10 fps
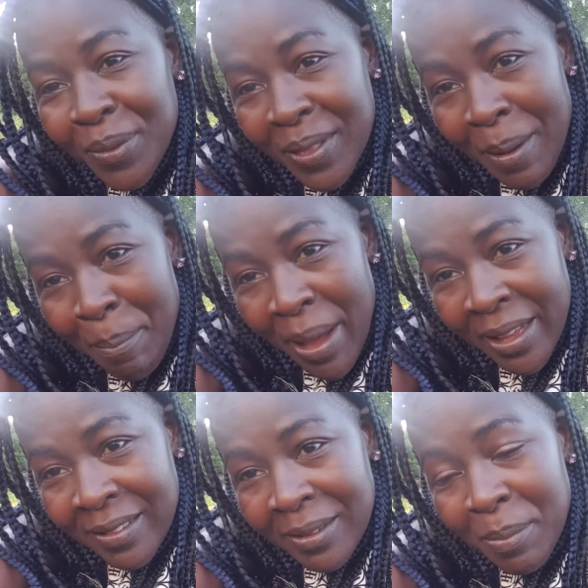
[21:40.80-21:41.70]
the
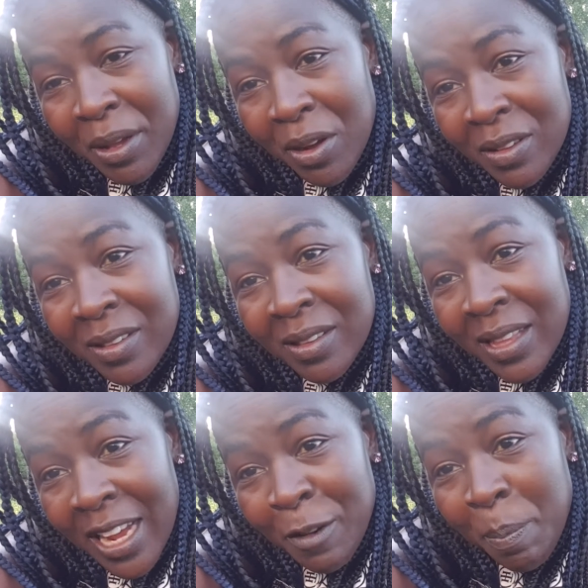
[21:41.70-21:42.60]
best, because
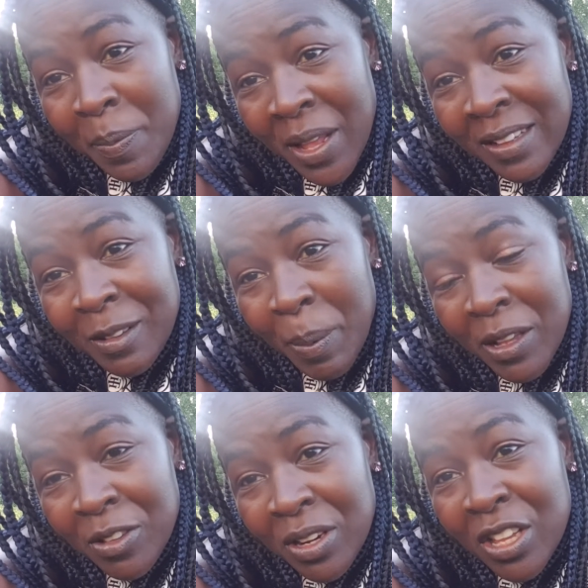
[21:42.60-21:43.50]
that next
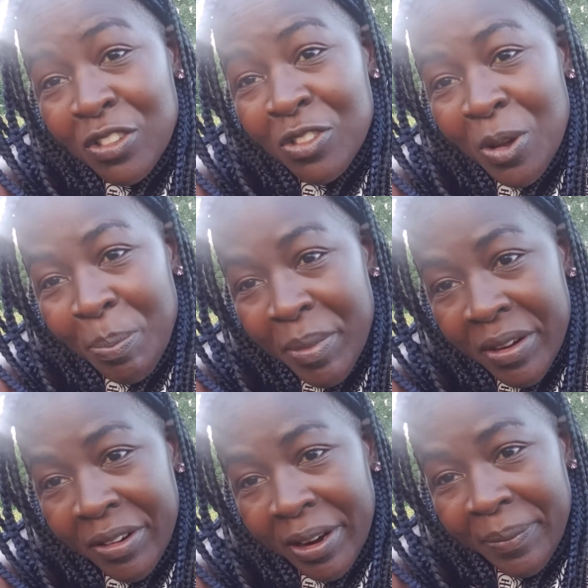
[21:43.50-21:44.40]
person is your
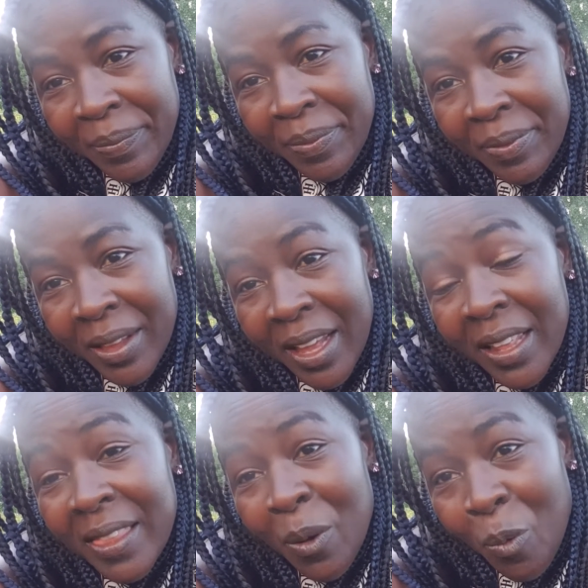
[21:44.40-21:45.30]
mirror.
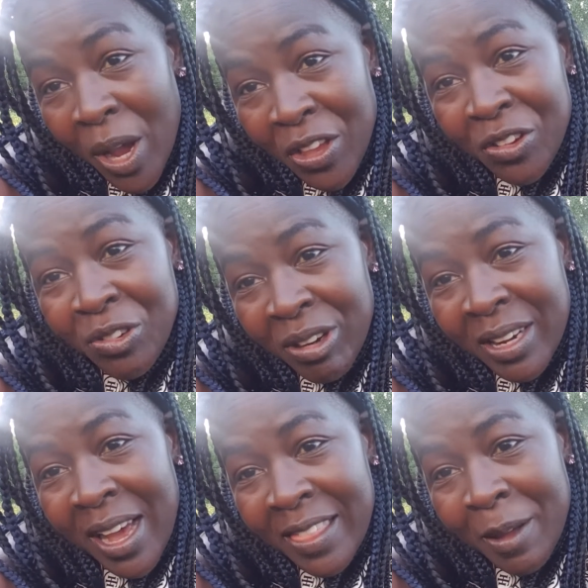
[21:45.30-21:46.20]
The way you treat
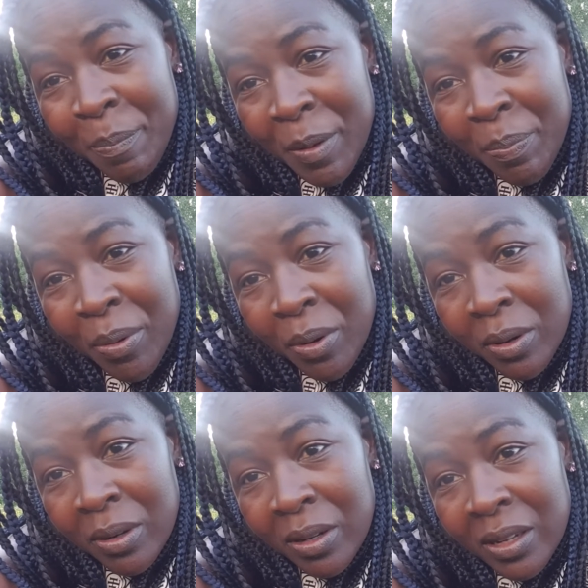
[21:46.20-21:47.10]
other people
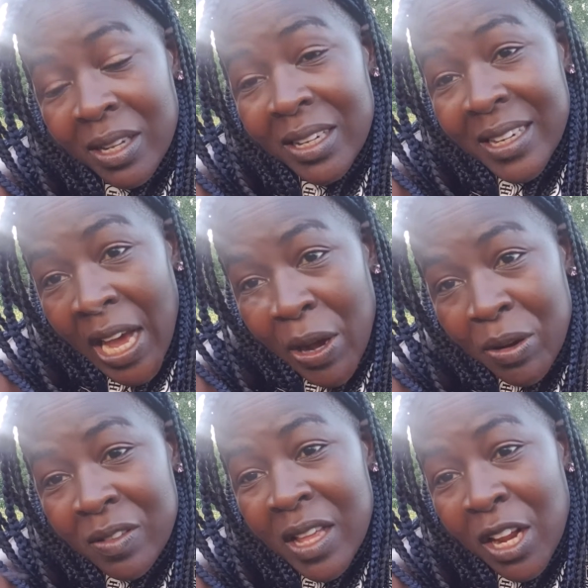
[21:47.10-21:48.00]

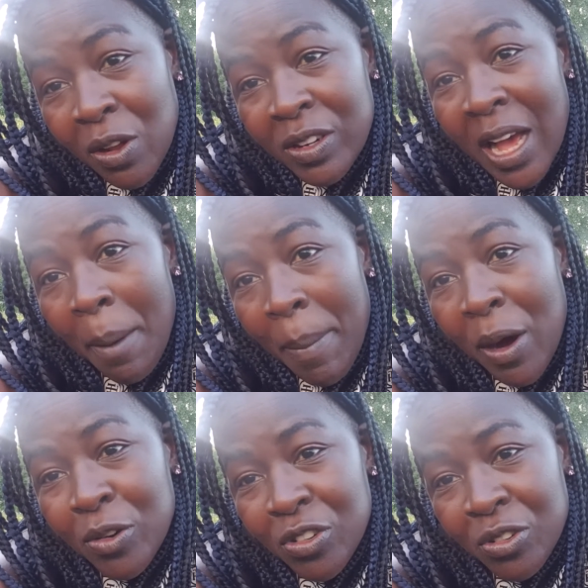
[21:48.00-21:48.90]
tells a lot
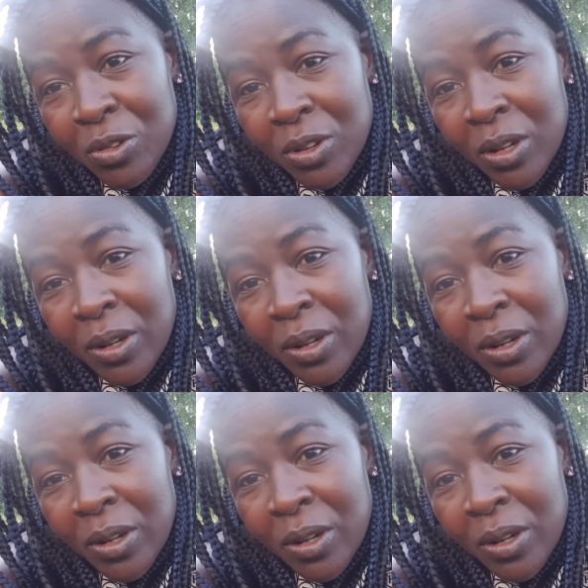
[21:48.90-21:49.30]
about you.